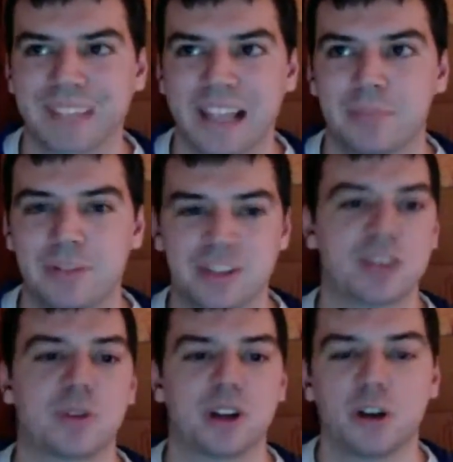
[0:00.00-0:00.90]
I'm going to say the
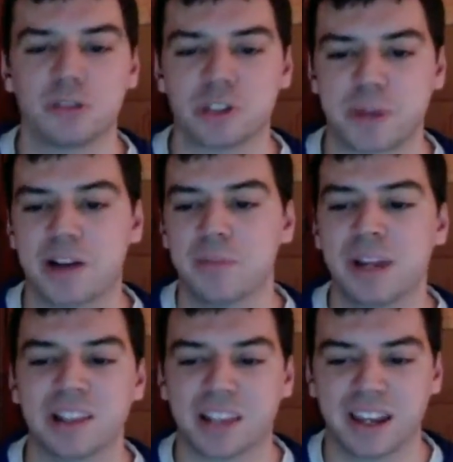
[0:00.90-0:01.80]
word host, but I don't mean
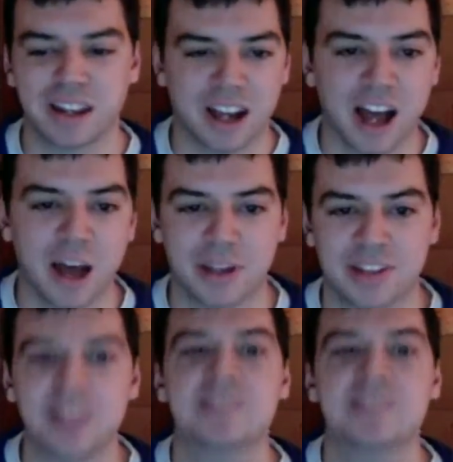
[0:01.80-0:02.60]
it like in a comic sense.